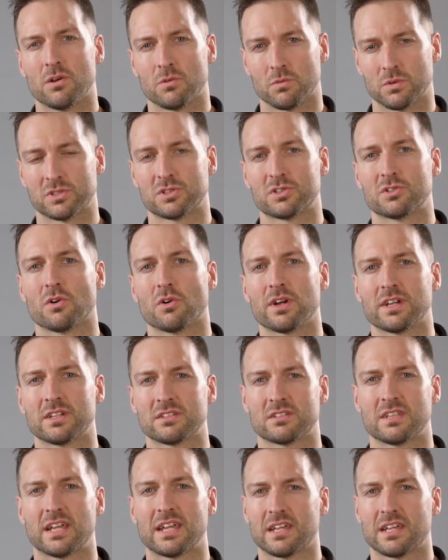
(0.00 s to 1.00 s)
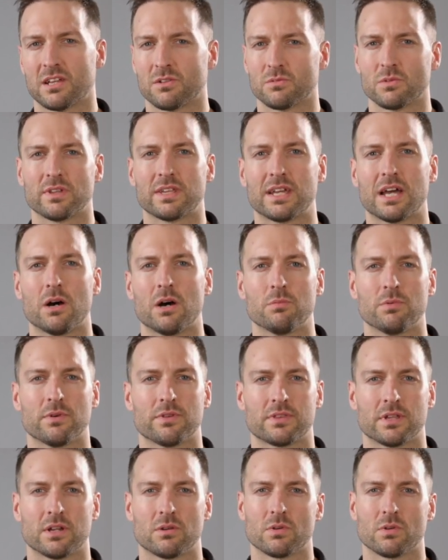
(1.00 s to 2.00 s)
restoring zinc can really help
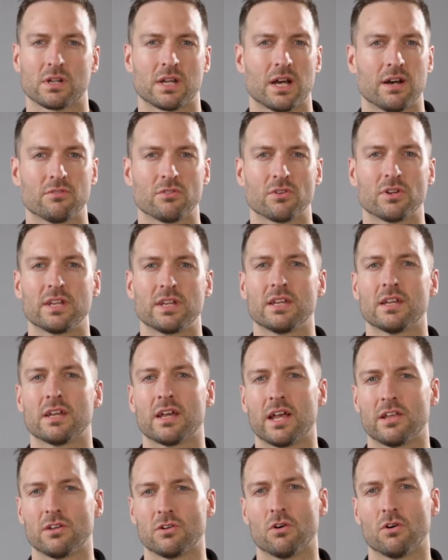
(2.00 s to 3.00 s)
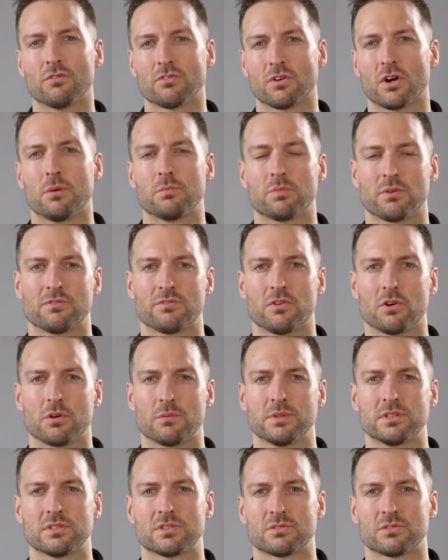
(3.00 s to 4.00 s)
with their recovery and overall
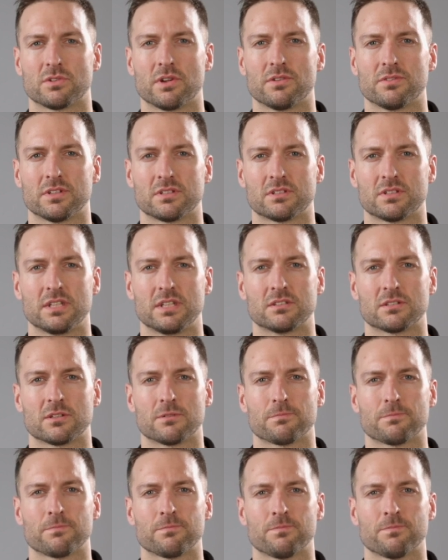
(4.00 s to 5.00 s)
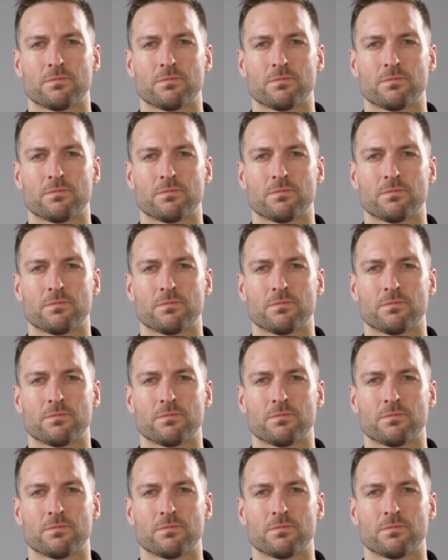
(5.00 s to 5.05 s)
performance throughout the season.